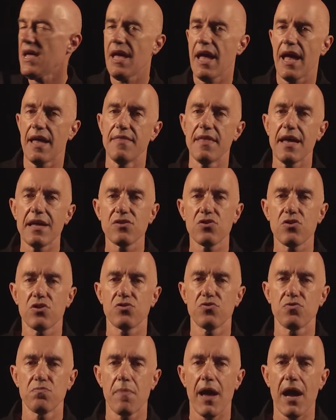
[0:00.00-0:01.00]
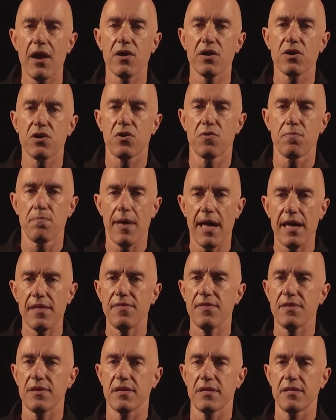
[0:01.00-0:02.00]
And then your numerical
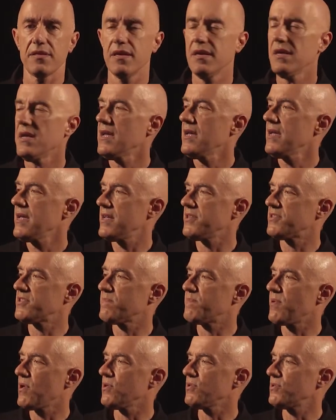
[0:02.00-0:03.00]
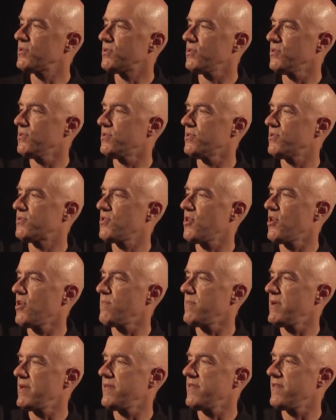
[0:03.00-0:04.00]
method is supposed to
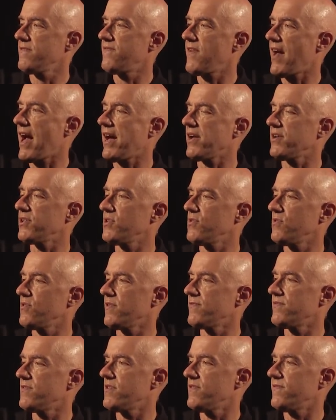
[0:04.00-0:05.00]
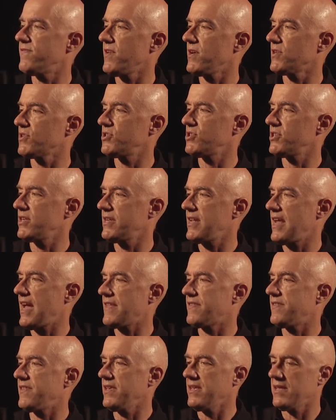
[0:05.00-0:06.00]
determine the value of the function
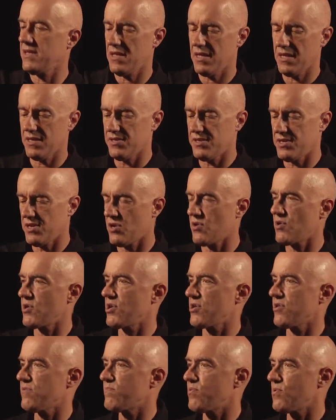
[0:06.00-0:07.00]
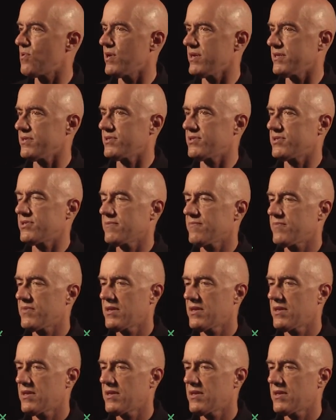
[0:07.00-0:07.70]
at the interior points.